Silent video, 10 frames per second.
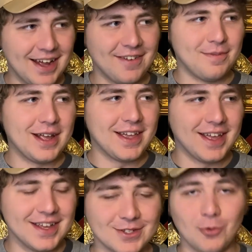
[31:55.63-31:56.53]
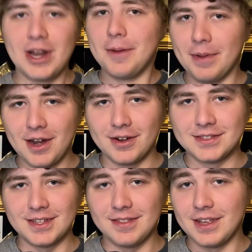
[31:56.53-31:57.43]
of making his
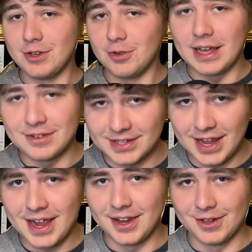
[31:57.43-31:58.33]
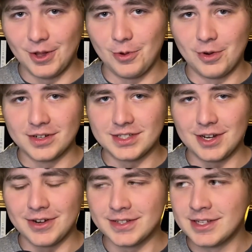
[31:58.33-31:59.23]
reappearance in the 2008 Clone Wars
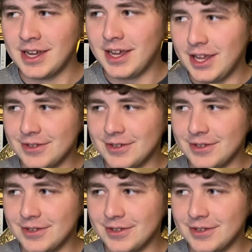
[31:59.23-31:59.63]
series, he was